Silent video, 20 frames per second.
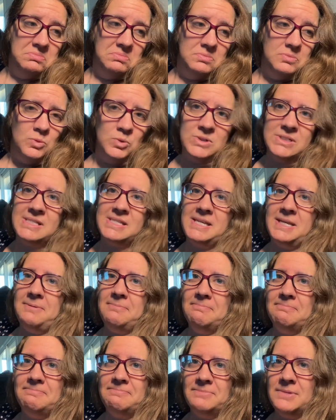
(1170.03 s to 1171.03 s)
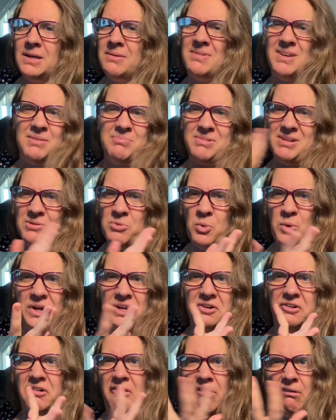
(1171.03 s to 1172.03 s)
We'll see. I'm in a
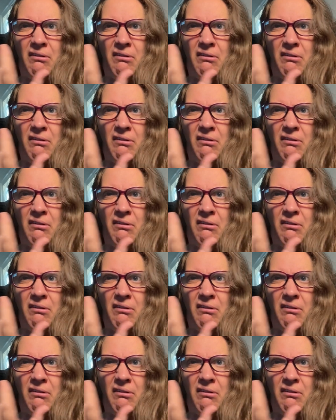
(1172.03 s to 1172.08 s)
weird